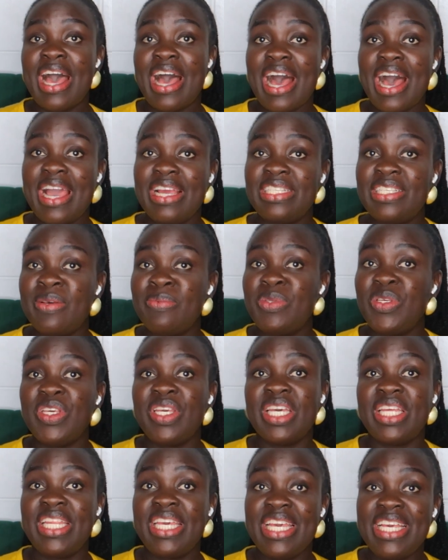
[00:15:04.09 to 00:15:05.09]
Items you
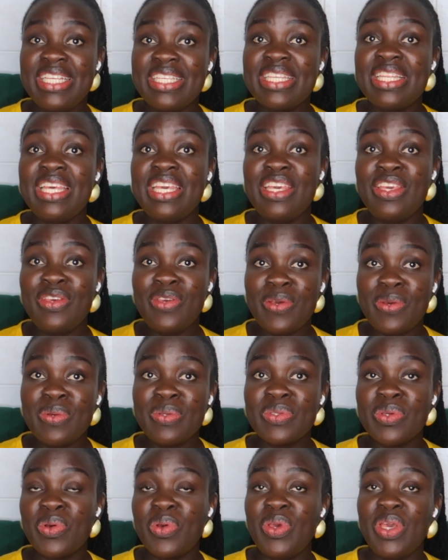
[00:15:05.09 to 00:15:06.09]
can easily
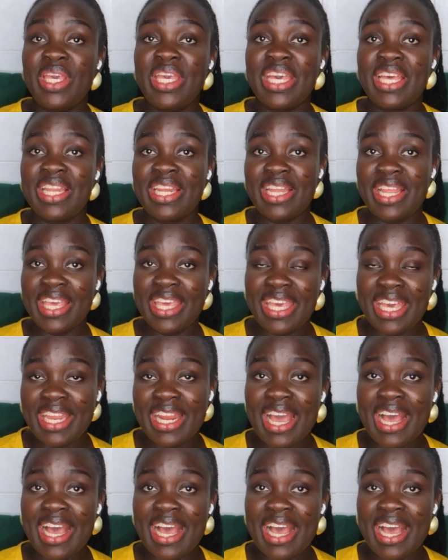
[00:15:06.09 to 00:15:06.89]
use or you can get